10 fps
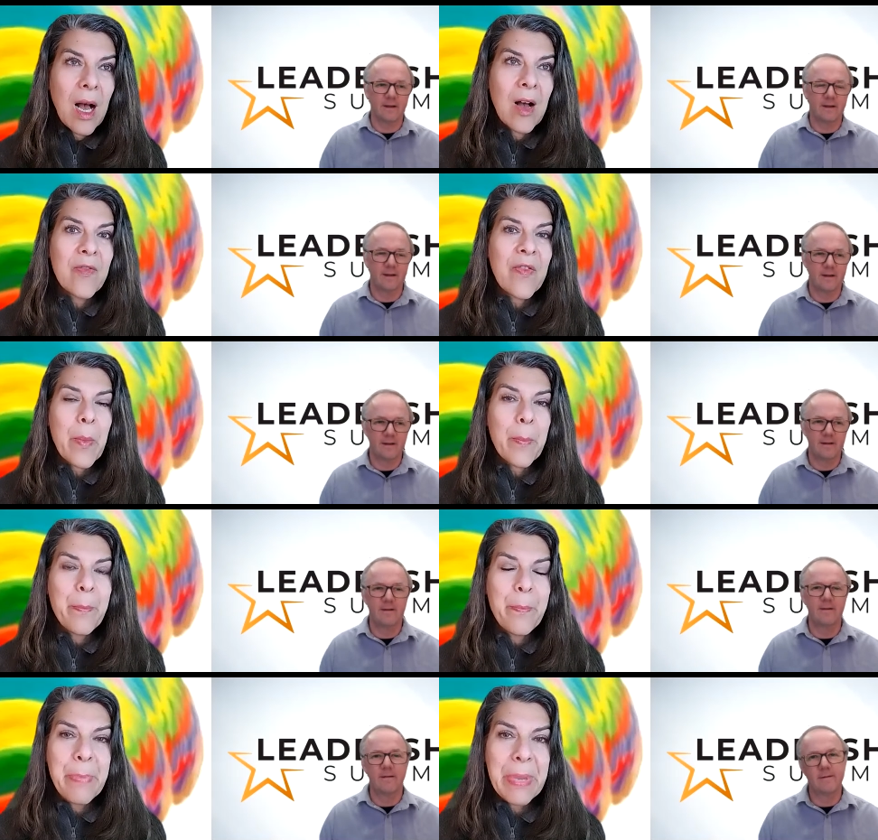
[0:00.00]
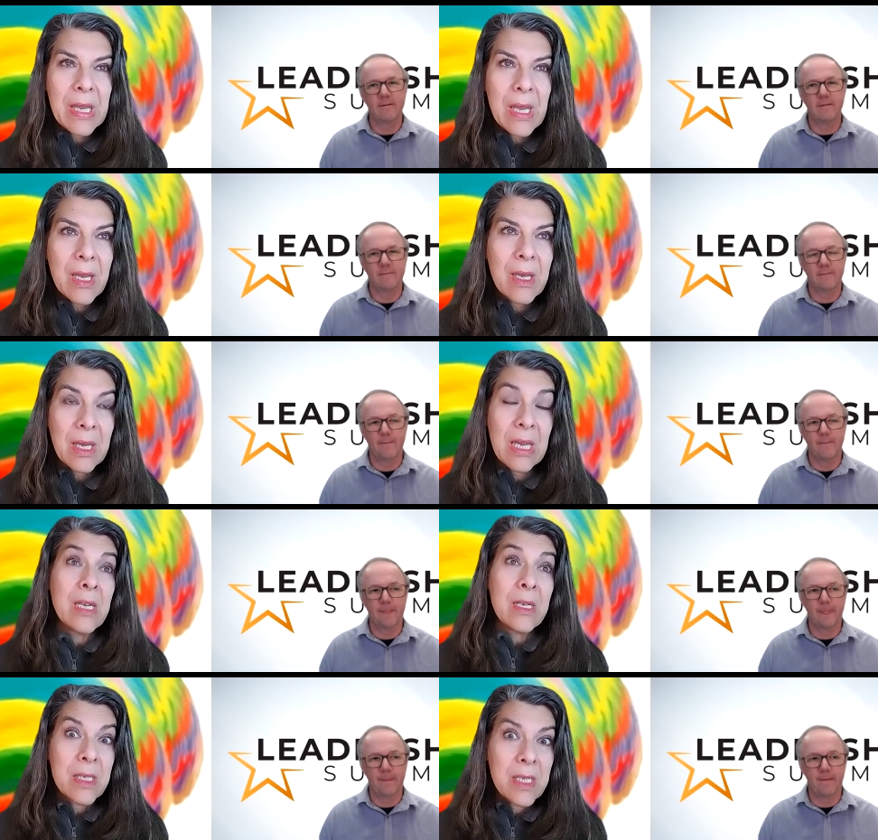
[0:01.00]
Speaker 1: of being
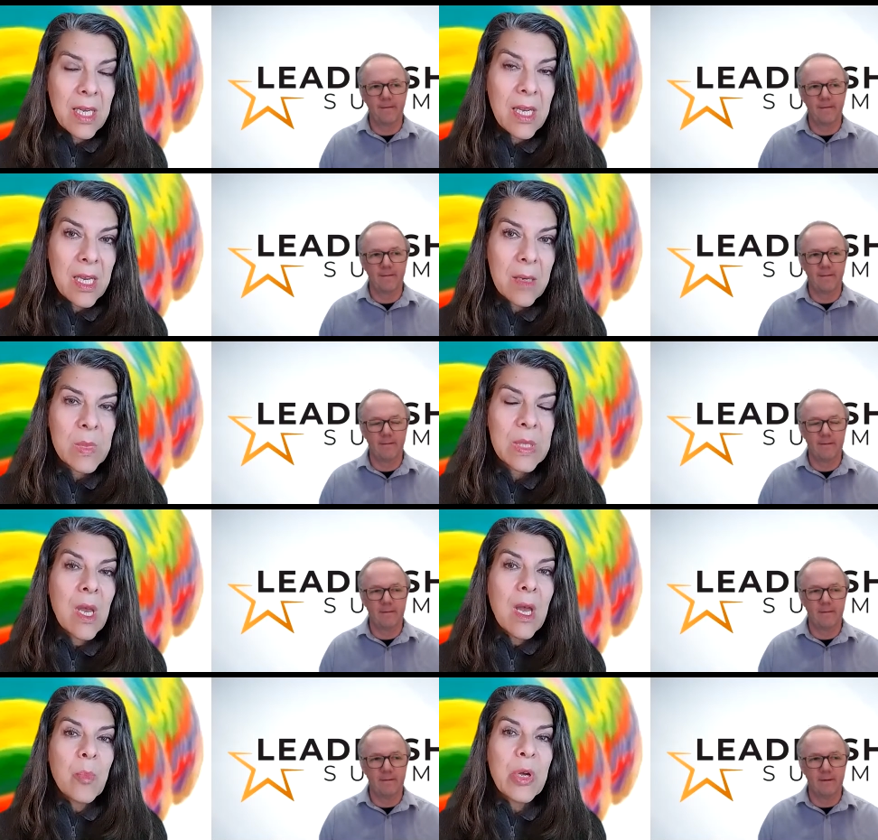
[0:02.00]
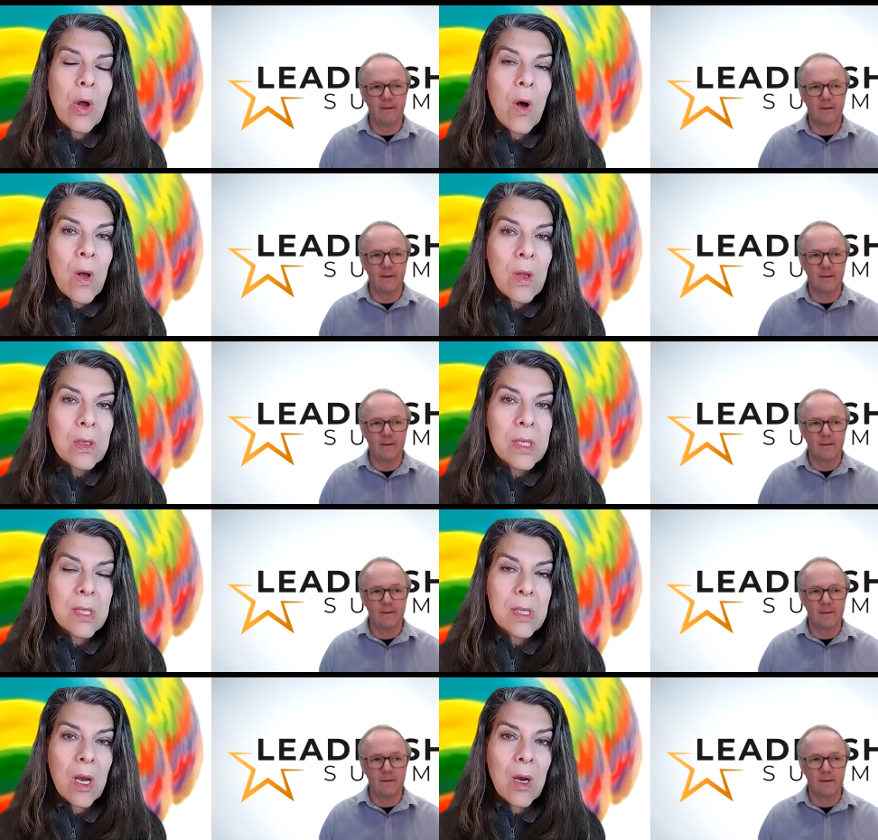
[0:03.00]
in teams, but
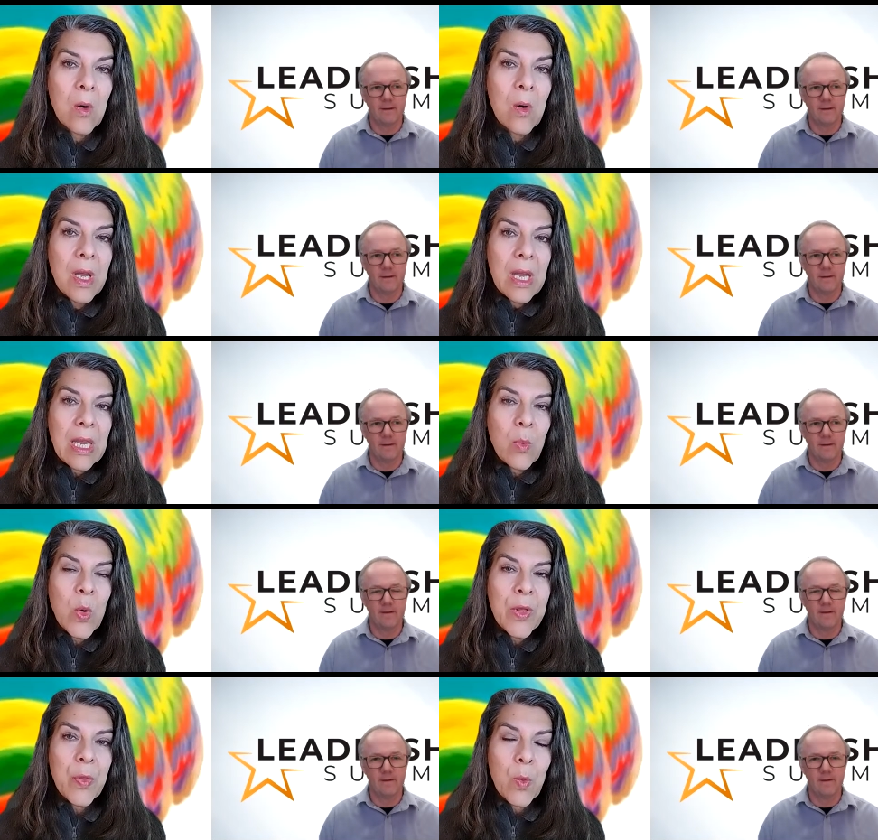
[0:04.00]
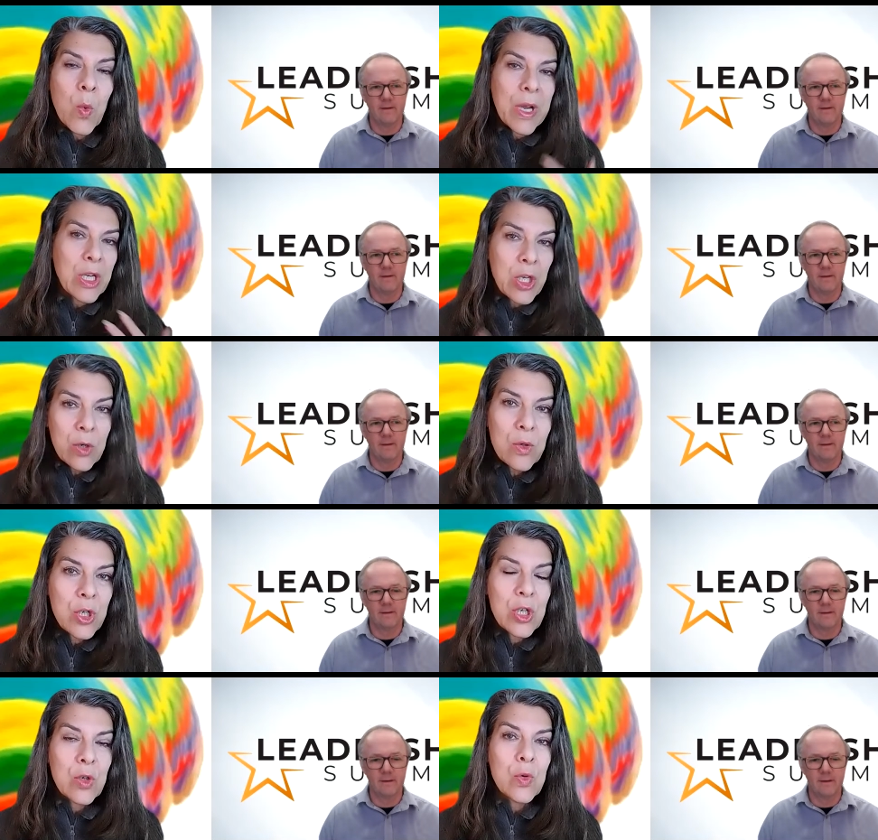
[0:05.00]
also with what you
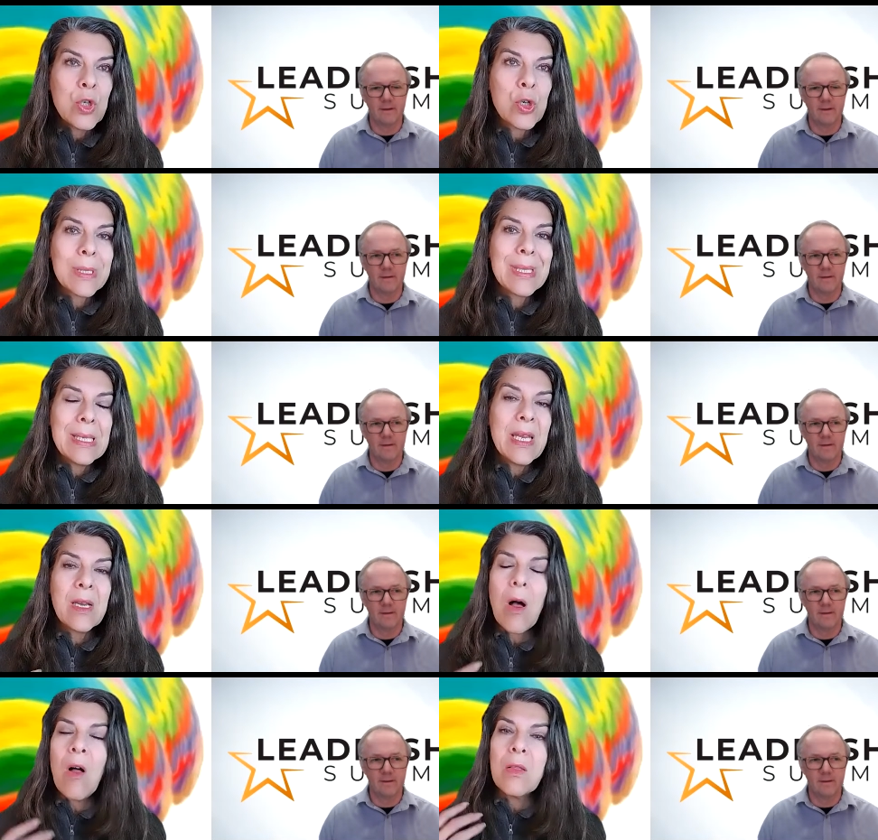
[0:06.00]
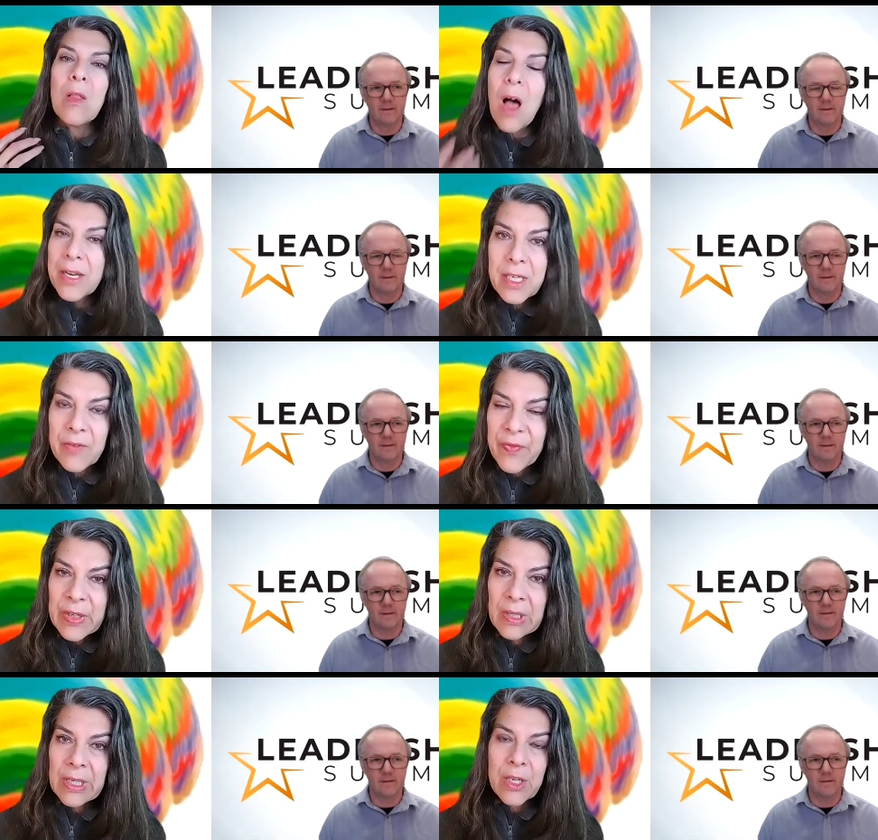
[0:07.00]
do, you're seeing a lot of
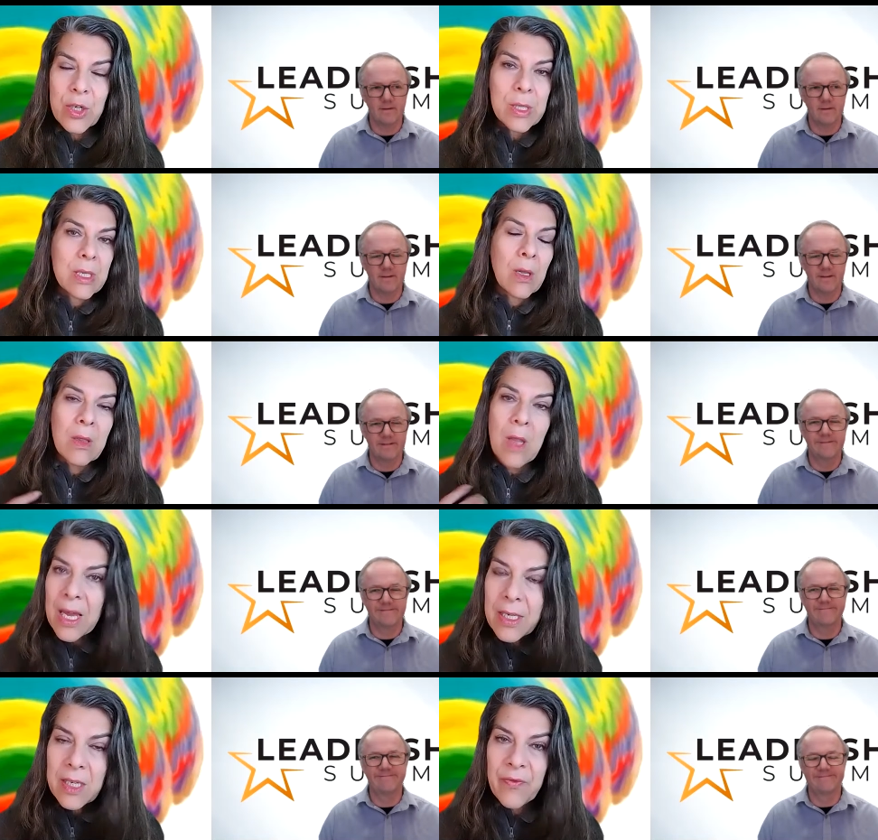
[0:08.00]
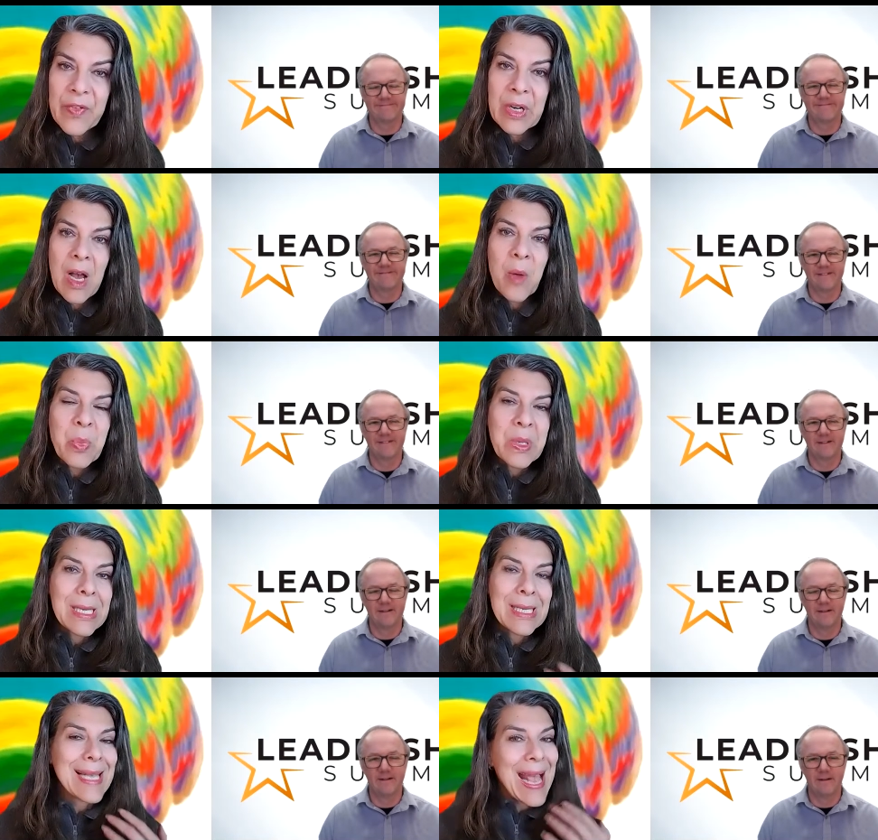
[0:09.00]
different leaders and a lot of different
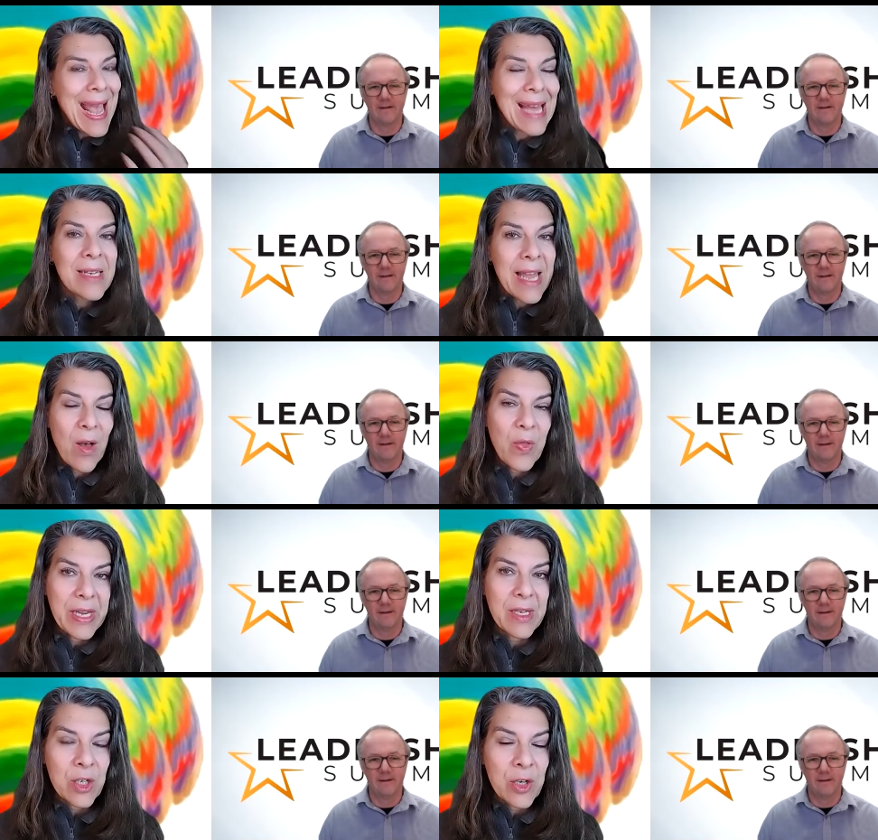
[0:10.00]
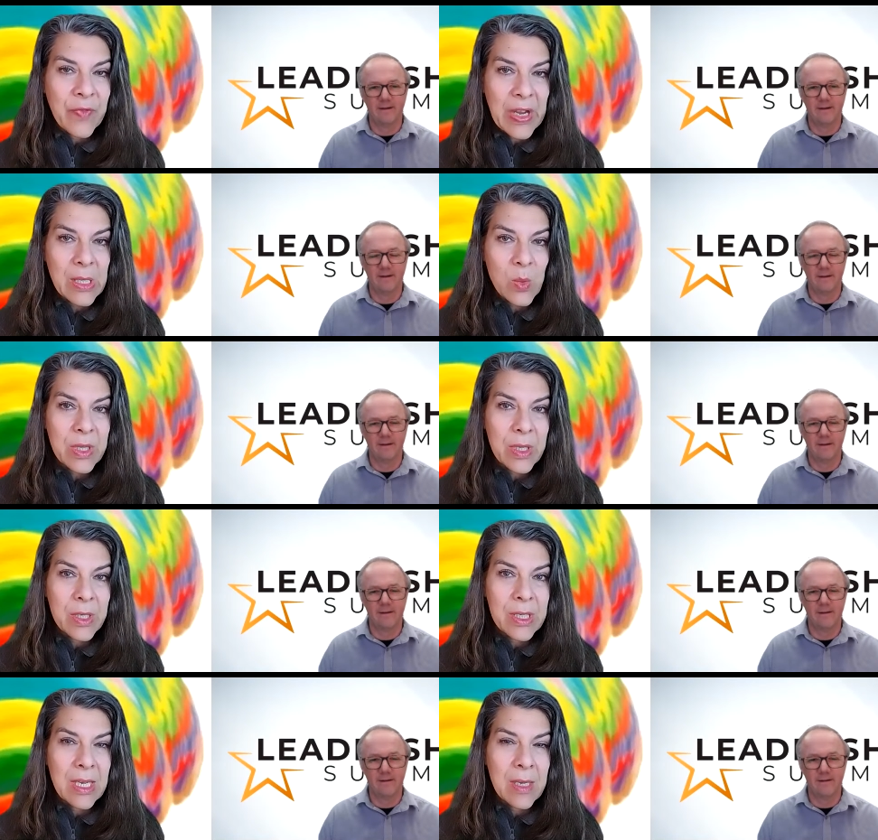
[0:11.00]
companies and how they interface with
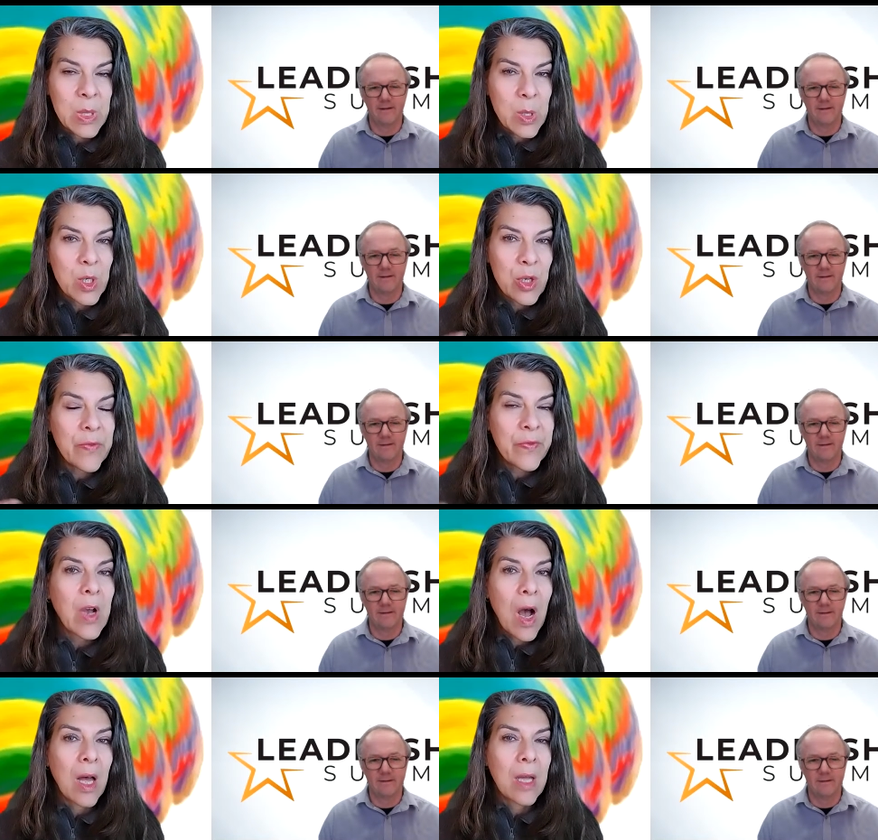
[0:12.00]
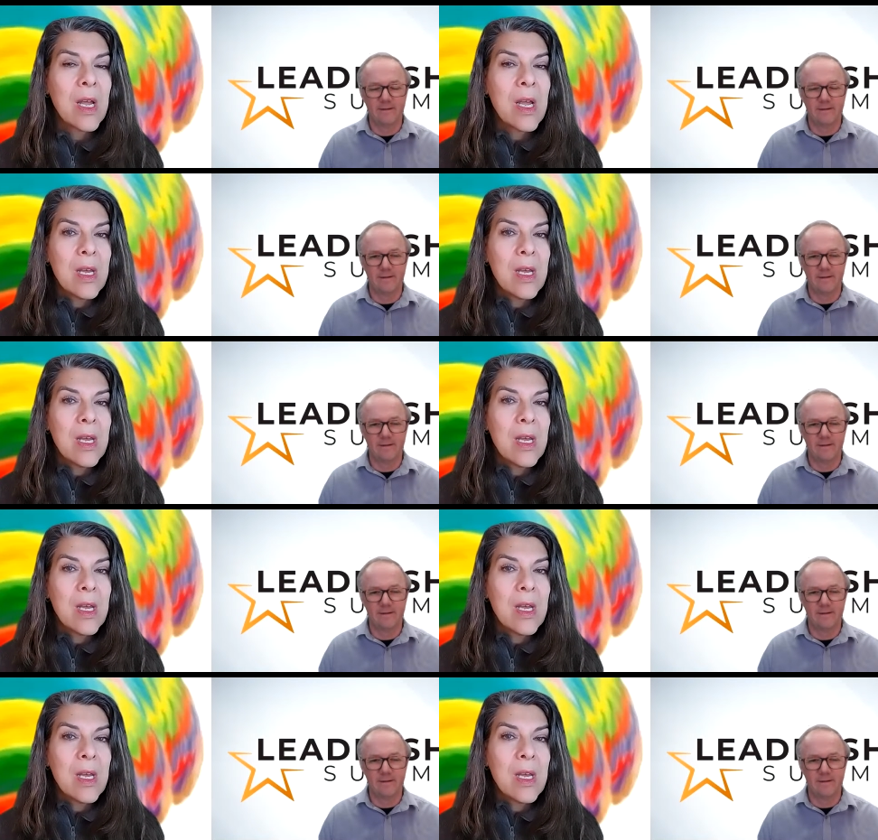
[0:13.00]
their teams. So you've got